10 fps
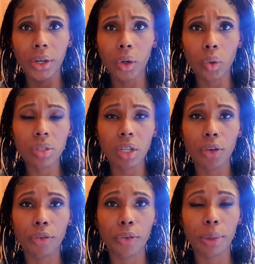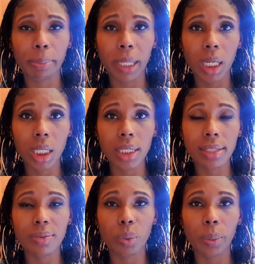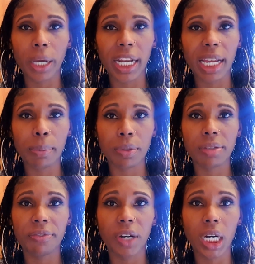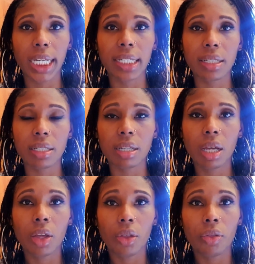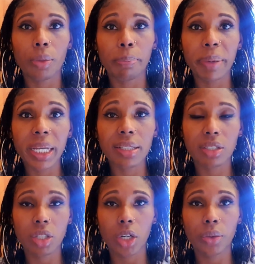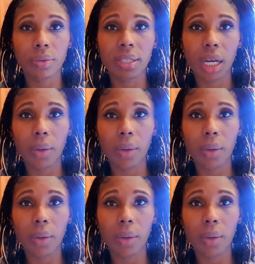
also for the plants, we weren't able to find the bigger stones that I